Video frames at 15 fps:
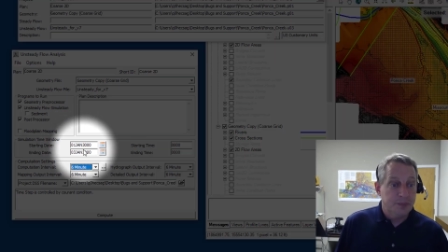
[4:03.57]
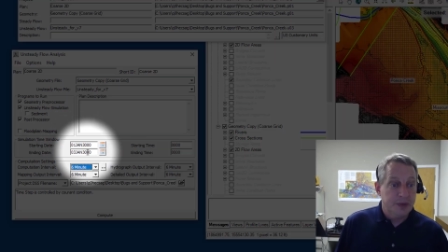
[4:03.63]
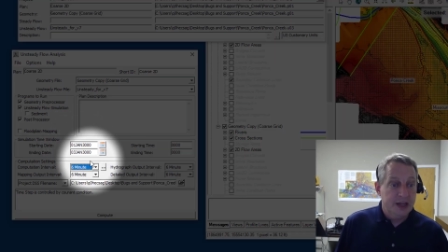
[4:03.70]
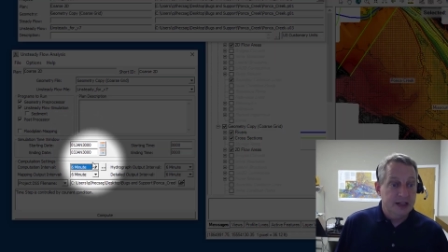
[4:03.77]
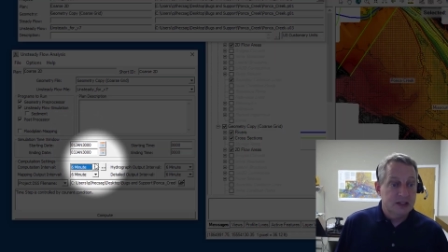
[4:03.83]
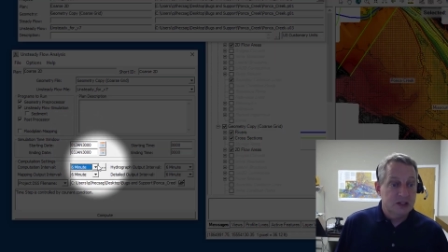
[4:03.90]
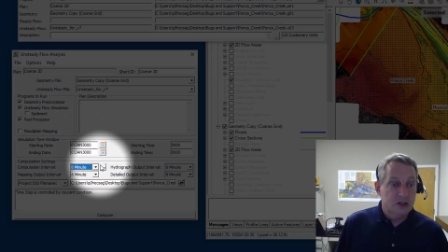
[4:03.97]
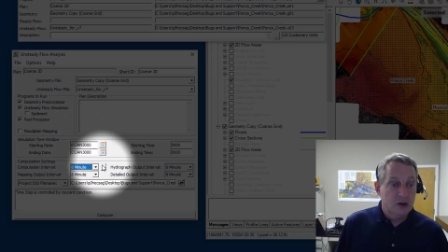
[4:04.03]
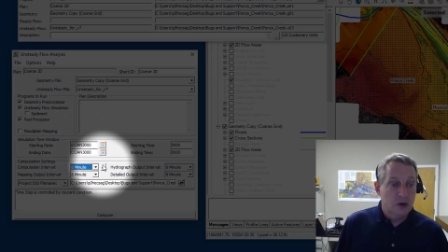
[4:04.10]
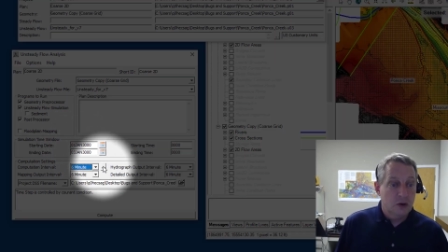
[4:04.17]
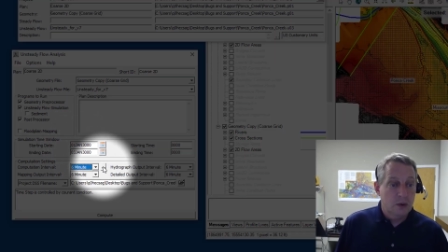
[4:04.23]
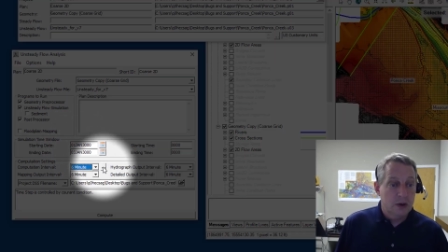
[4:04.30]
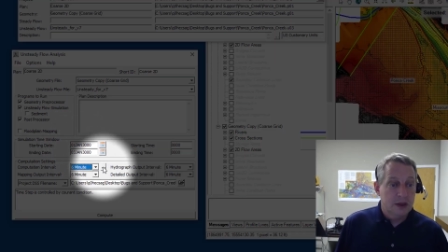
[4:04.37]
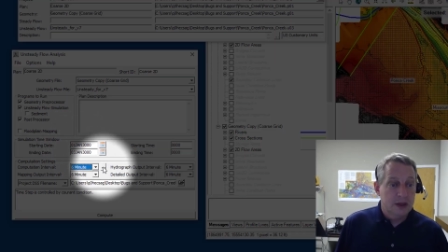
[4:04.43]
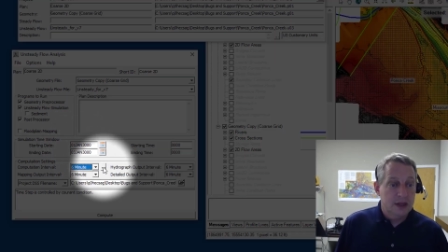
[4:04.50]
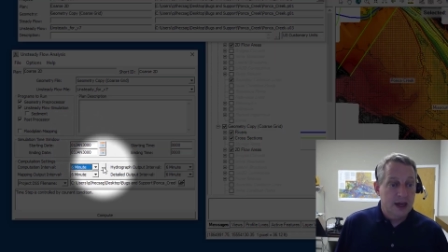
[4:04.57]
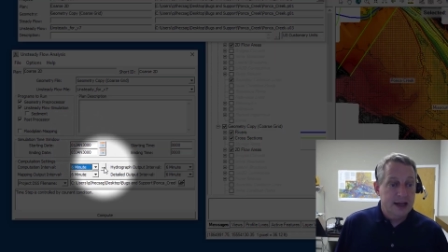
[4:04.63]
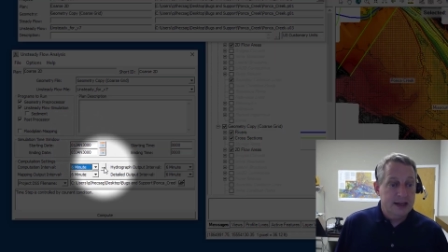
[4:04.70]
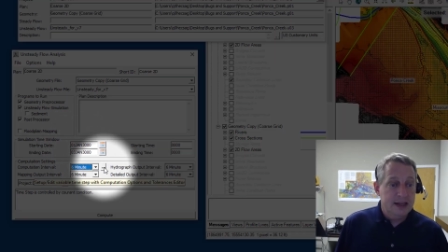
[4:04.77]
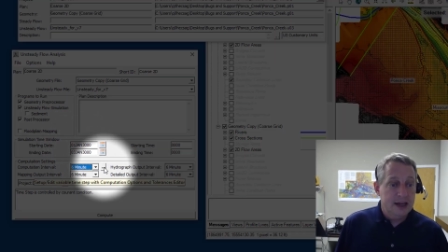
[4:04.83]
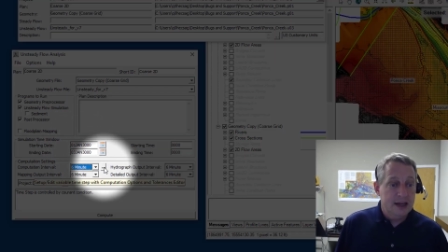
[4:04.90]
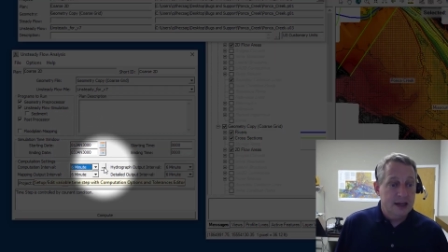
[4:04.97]
And so the
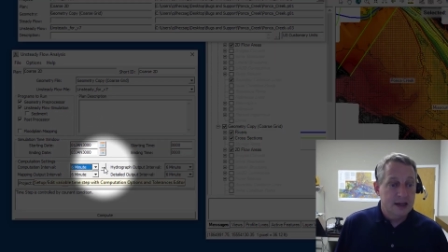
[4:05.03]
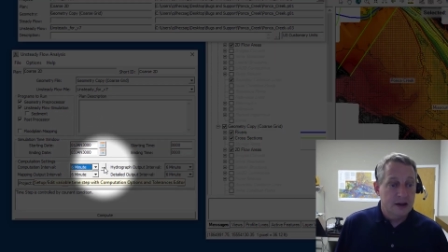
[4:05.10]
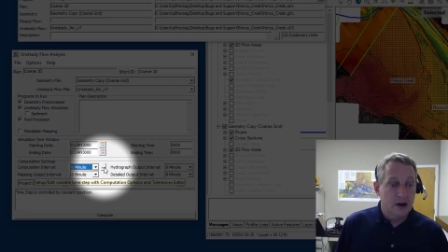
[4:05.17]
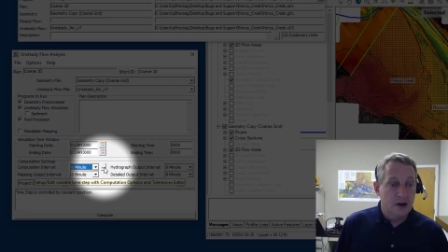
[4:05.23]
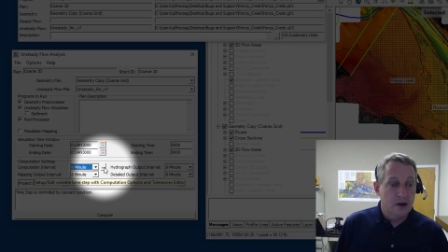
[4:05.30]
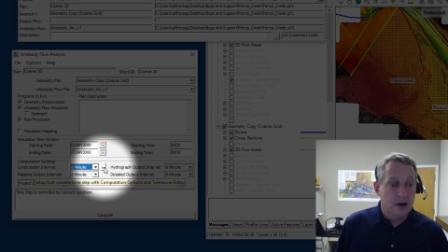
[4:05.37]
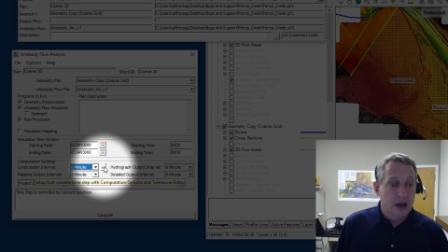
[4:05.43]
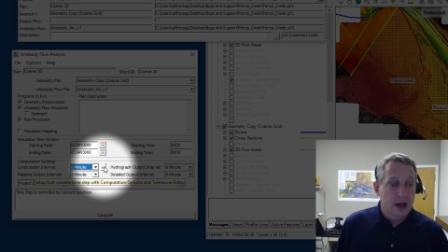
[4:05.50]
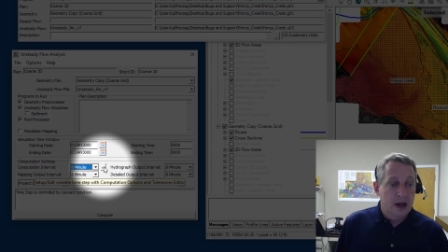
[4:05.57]
idea here